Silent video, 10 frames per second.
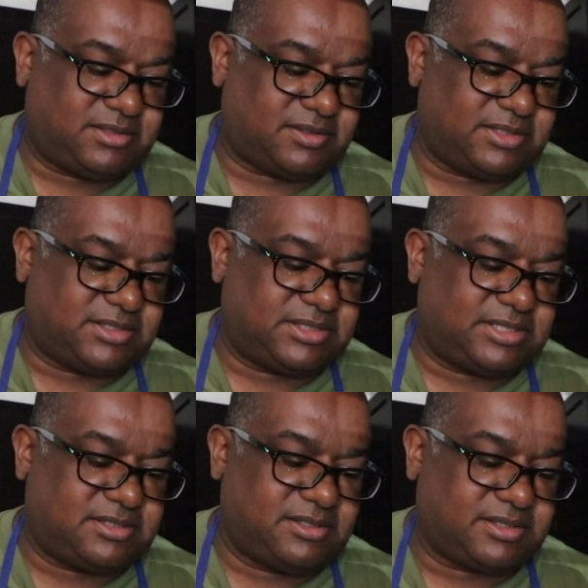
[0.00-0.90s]
this is
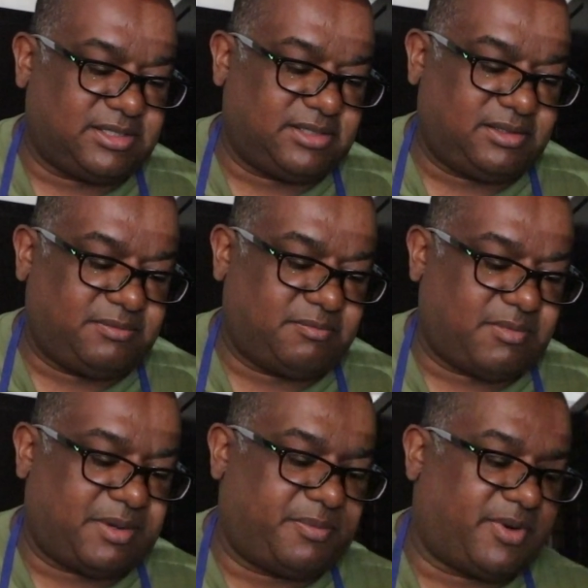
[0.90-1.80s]
cooking,
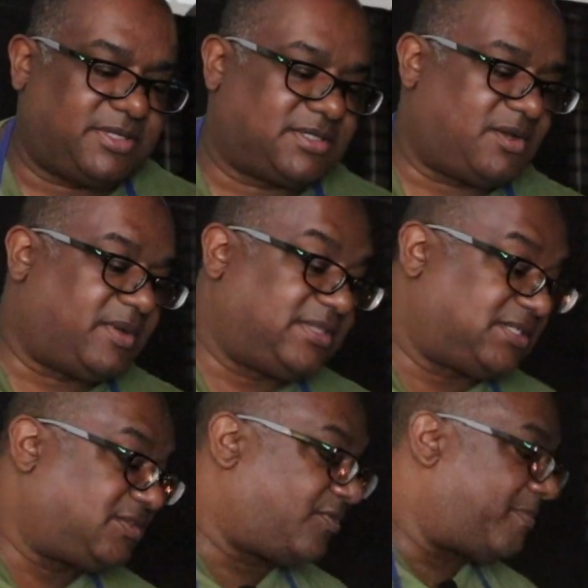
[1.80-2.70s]
my bread's going. This
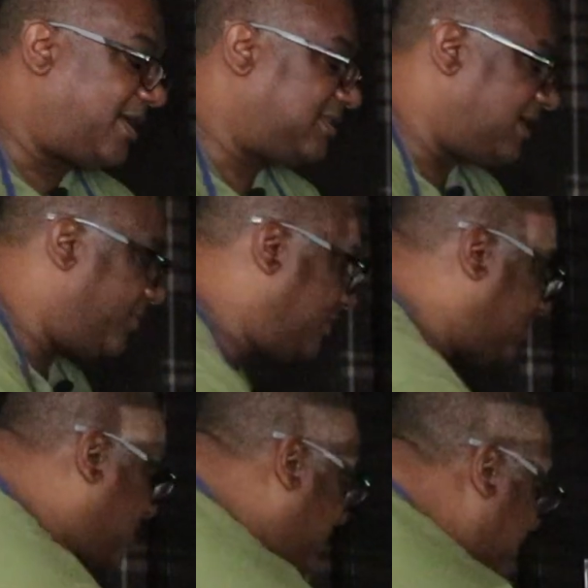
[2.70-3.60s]
is for my sandwich.